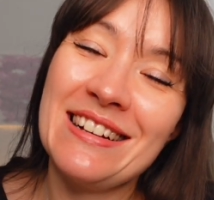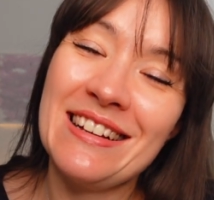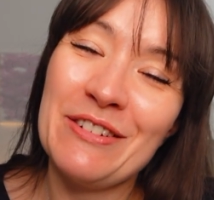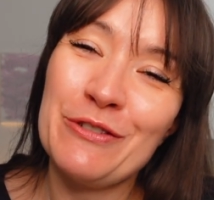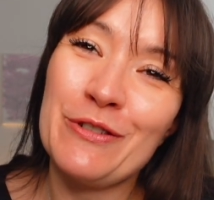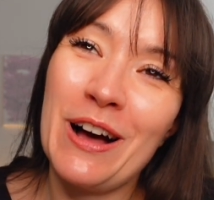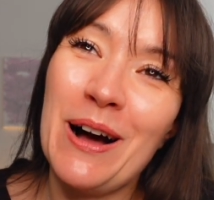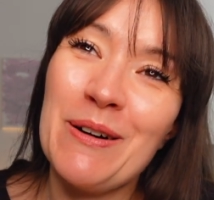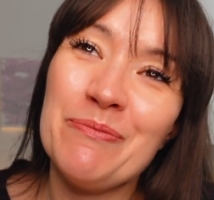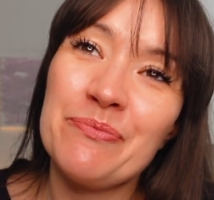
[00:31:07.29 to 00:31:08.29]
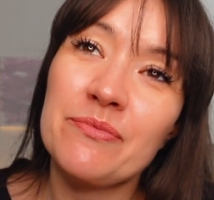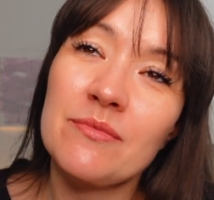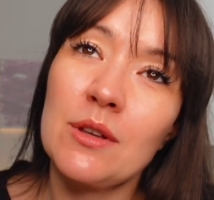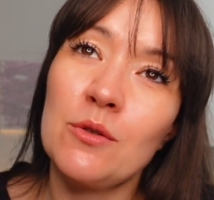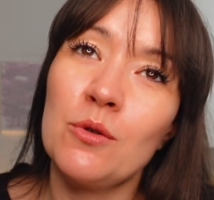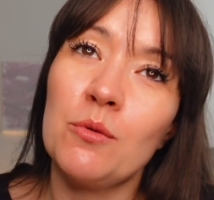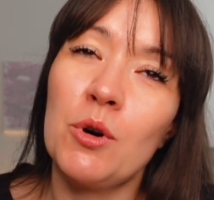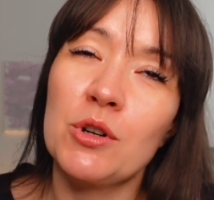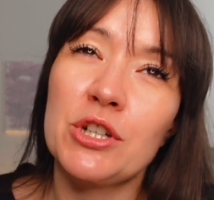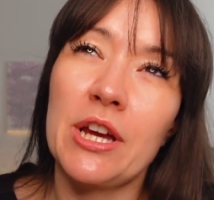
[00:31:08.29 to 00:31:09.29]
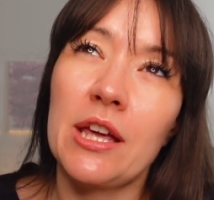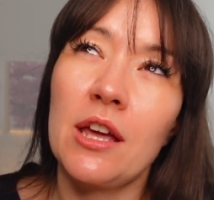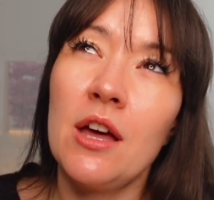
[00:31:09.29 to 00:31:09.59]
if you're watching,